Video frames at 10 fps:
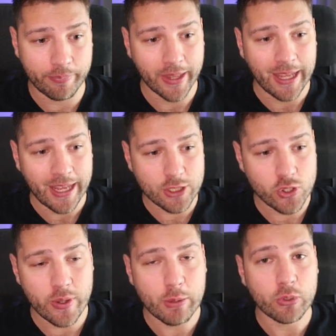time.
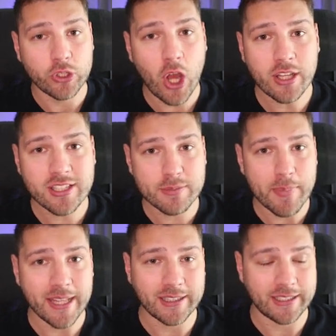And so it will not
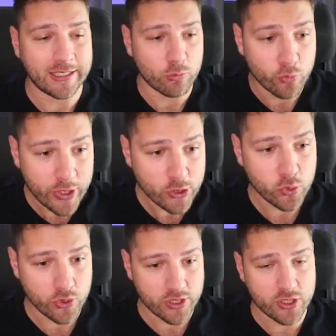spend the
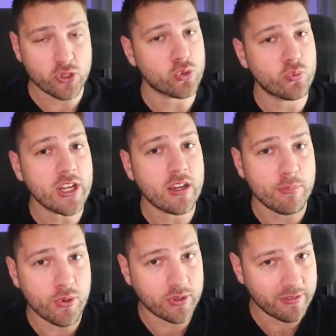resources to
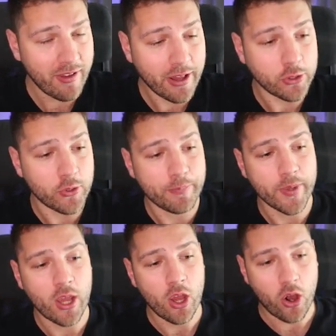recompute the
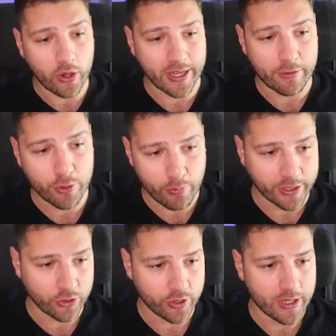value, on every
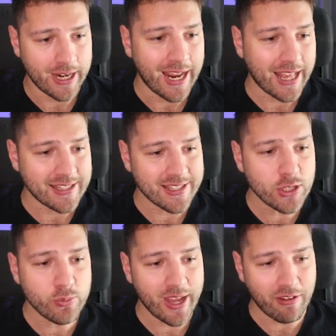render. And
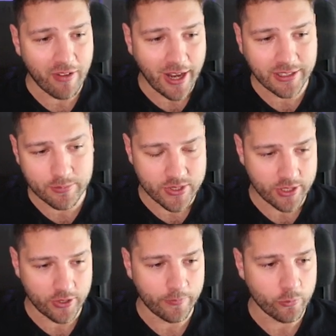since we have
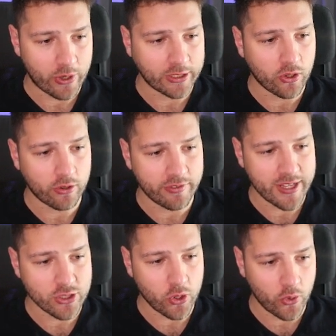items here, right, our
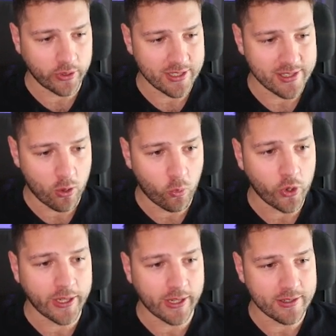VS Code is now
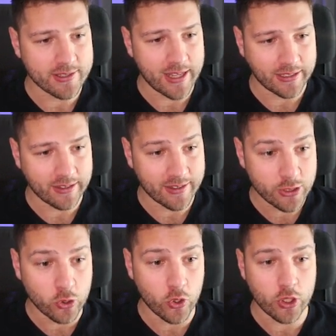warning us that
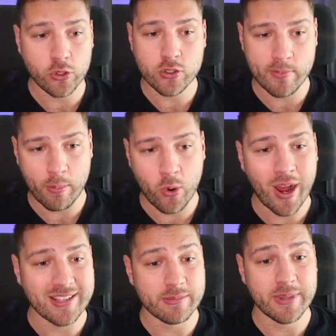this hook use
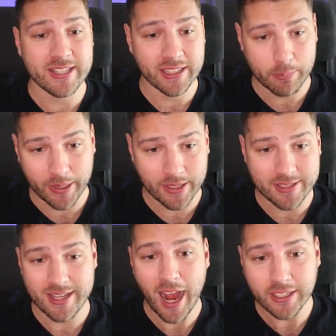memo has a missing
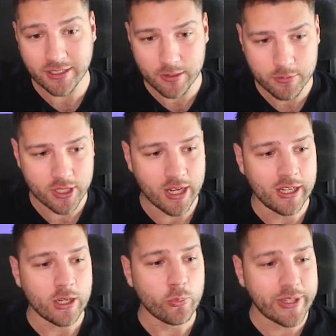dependency items.
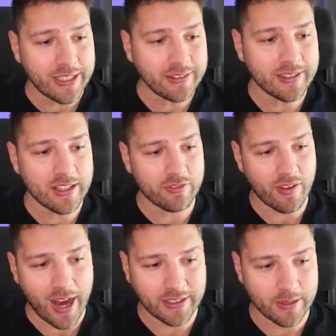We need to
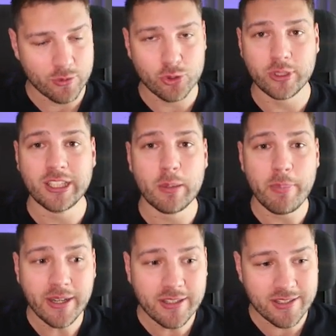give items to the
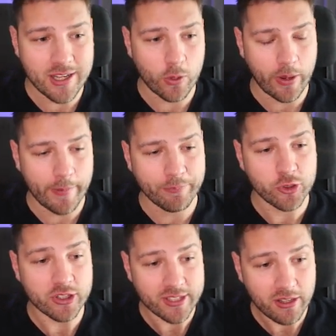dependency array
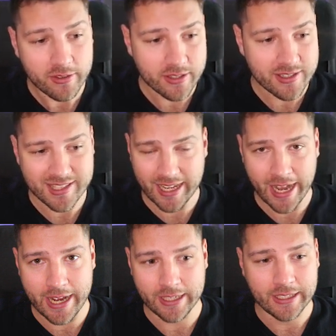to tell this
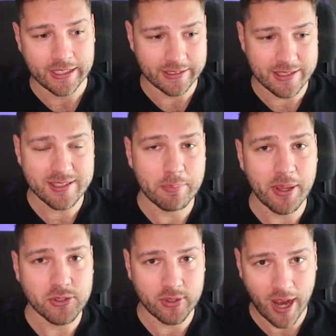that, hey, this
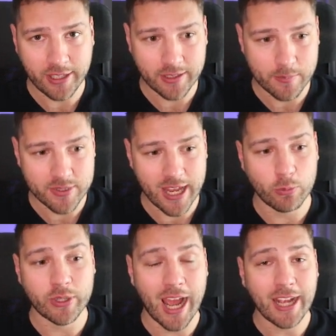depends on items.
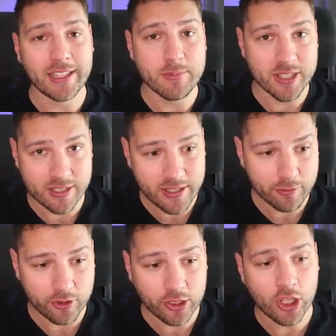And when items is
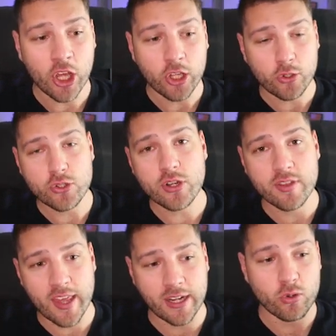different, you
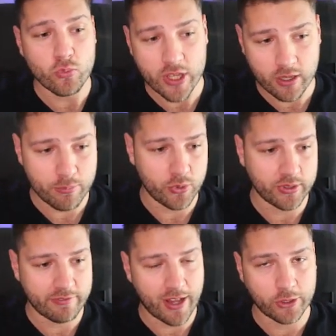should then
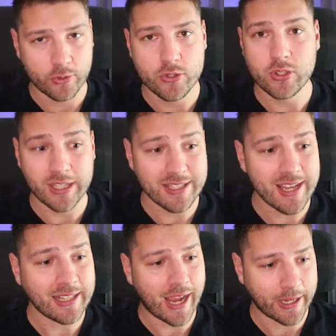recompute the value. So
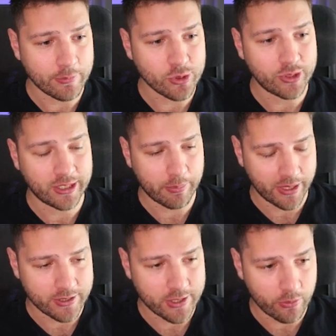let's add items to the
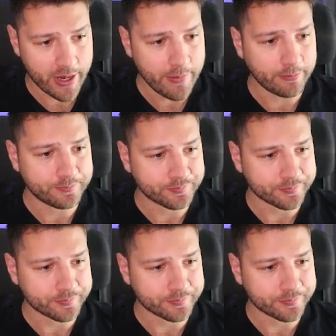dependency array.